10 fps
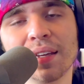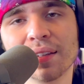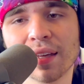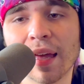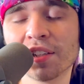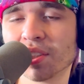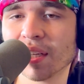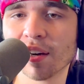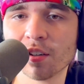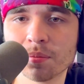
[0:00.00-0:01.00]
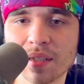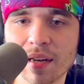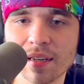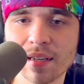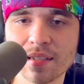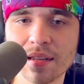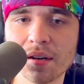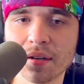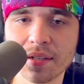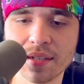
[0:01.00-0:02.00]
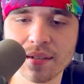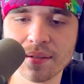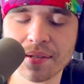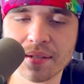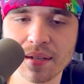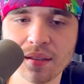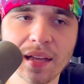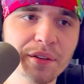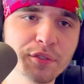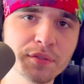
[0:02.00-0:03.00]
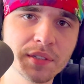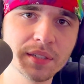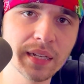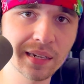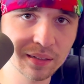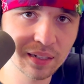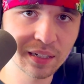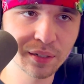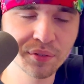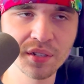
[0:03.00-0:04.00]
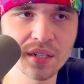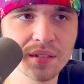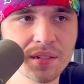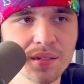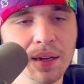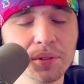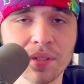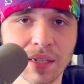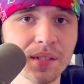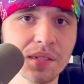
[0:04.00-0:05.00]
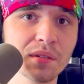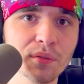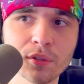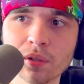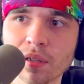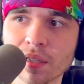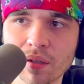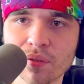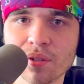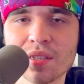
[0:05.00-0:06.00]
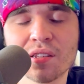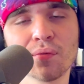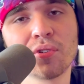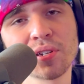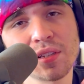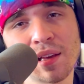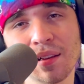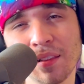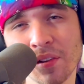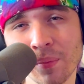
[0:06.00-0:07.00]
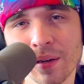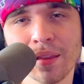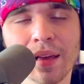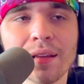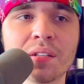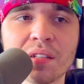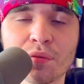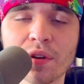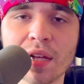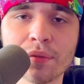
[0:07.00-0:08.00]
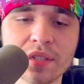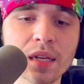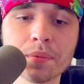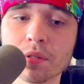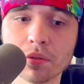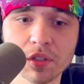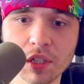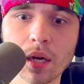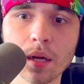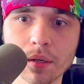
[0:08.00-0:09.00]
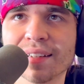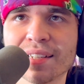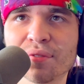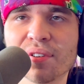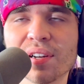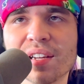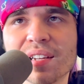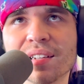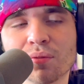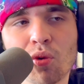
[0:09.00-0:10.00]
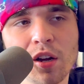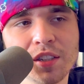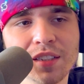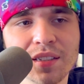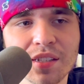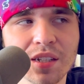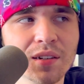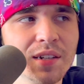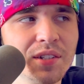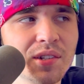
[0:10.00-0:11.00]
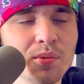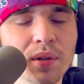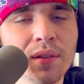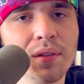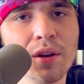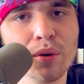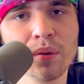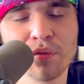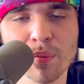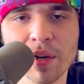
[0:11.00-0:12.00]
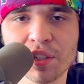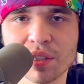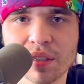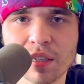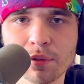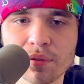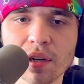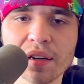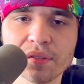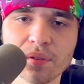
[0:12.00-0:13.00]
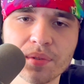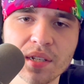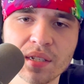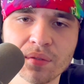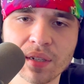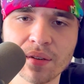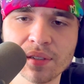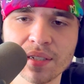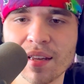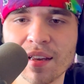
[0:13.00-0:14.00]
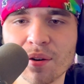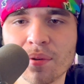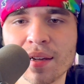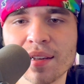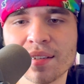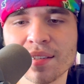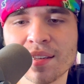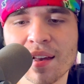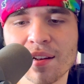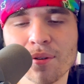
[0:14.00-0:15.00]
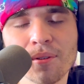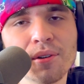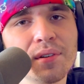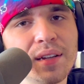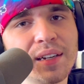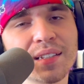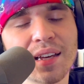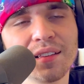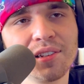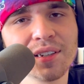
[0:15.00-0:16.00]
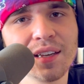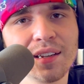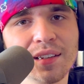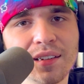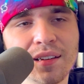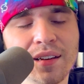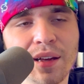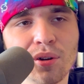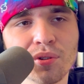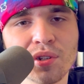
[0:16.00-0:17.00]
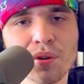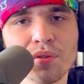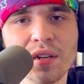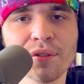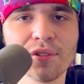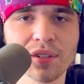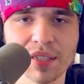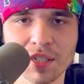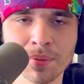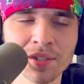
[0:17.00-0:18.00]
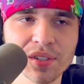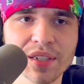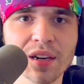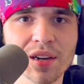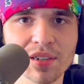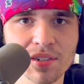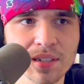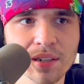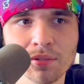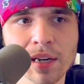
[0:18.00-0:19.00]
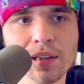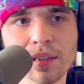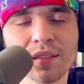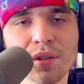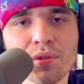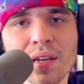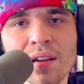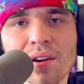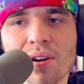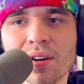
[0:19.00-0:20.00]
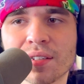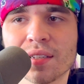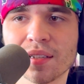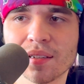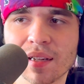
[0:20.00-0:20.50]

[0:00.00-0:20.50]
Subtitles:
the etchy harem tag has long since left Date A Live, since I would say season 4. Even though season 4 still had a little bit of that, season 5, it's absolutely gone. It's funny watching the series just with the new information that we've gotten from season 5, because in a way, it does kind of ruin it, because I look at it now so differently, especially characters like Reyna. So it was kind of hard to,